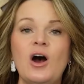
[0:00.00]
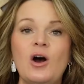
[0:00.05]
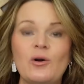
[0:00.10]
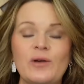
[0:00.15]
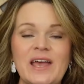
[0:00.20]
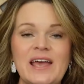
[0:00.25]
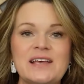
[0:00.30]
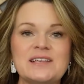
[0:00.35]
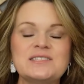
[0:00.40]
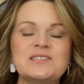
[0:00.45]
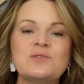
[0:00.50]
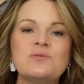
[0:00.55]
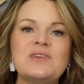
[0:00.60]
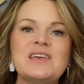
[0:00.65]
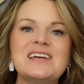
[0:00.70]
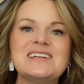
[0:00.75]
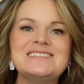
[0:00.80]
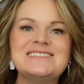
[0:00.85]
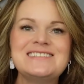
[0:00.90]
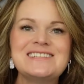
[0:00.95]
Okay, so
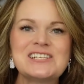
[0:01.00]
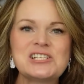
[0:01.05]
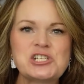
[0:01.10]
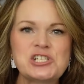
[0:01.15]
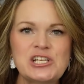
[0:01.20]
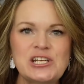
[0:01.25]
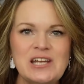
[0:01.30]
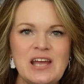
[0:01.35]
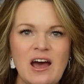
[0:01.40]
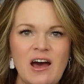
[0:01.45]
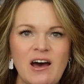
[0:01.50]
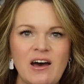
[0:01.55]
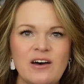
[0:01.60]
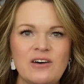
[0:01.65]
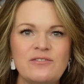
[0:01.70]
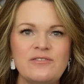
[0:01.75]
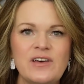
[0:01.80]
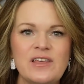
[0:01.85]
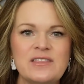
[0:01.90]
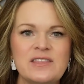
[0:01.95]
the addition
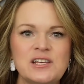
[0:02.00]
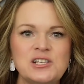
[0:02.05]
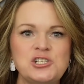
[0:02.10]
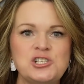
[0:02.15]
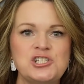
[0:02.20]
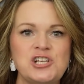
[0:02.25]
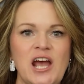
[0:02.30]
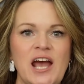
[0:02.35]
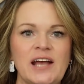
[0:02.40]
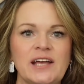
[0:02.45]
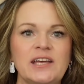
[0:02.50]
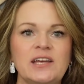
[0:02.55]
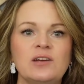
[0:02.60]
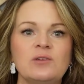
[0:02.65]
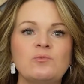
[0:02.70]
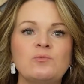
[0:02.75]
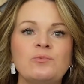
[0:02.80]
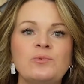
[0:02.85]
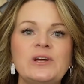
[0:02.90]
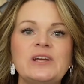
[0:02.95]
of the
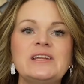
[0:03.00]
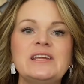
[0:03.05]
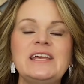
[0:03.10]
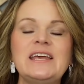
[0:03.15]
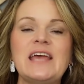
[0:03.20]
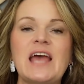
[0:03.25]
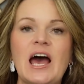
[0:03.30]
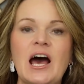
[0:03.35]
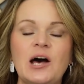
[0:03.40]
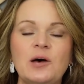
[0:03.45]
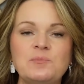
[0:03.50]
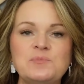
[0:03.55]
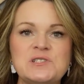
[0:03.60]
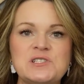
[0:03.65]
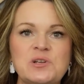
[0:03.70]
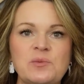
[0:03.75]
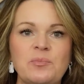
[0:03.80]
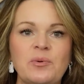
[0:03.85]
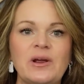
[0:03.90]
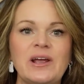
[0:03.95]
jacket really
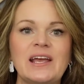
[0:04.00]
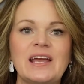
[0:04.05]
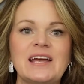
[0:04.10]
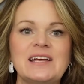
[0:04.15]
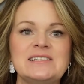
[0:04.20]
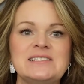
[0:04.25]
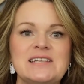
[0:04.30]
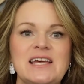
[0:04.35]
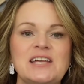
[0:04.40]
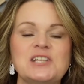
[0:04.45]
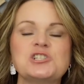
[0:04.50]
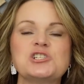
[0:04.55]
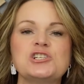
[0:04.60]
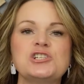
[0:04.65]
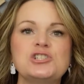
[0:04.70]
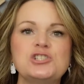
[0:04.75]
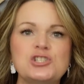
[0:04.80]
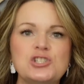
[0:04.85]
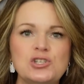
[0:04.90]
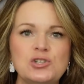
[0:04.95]
helps to bring
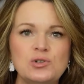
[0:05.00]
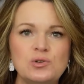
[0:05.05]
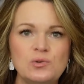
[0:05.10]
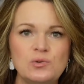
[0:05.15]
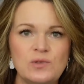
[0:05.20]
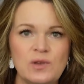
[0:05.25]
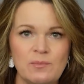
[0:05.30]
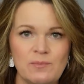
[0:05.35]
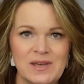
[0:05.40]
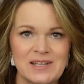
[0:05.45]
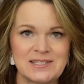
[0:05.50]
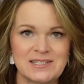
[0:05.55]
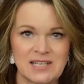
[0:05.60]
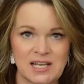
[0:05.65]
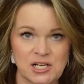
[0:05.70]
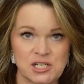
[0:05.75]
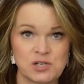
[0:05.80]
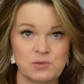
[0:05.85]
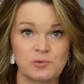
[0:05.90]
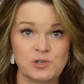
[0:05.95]
attention to the
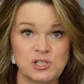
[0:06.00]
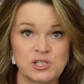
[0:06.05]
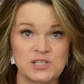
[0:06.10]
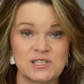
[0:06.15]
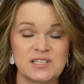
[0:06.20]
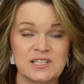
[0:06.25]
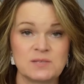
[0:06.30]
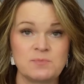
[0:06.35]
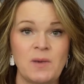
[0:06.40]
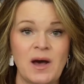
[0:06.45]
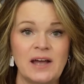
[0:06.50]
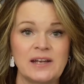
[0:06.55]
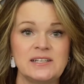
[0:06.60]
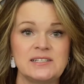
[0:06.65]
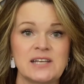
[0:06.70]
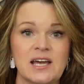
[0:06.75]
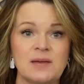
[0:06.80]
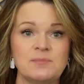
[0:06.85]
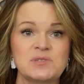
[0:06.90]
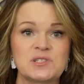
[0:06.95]
midsection, which is this body
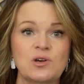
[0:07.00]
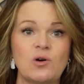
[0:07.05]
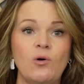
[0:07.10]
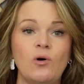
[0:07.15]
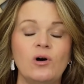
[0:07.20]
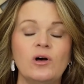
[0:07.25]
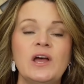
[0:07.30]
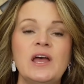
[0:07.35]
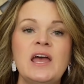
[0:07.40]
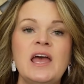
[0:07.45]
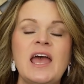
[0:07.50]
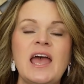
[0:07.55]
type's goal.